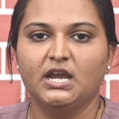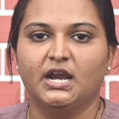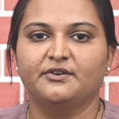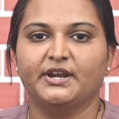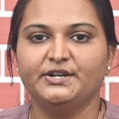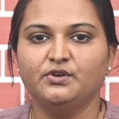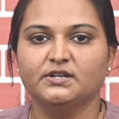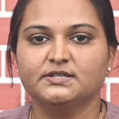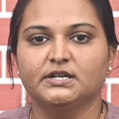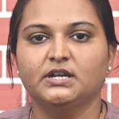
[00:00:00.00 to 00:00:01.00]
and try to
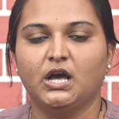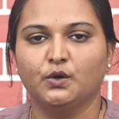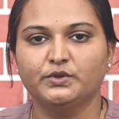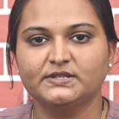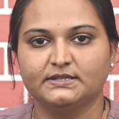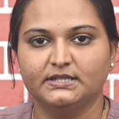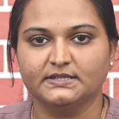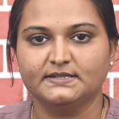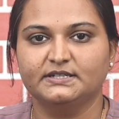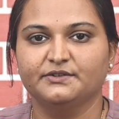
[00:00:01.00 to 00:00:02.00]
understand how is
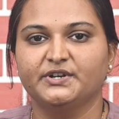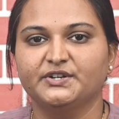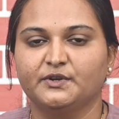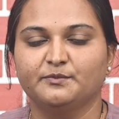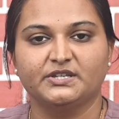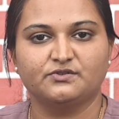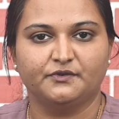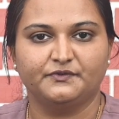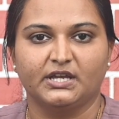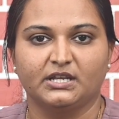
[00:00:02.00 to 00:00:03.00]
this different from rest
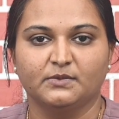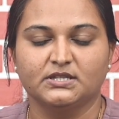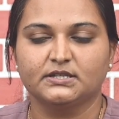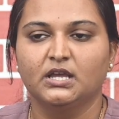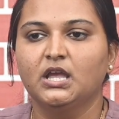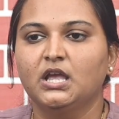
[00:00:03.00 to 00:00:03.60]
of the animals.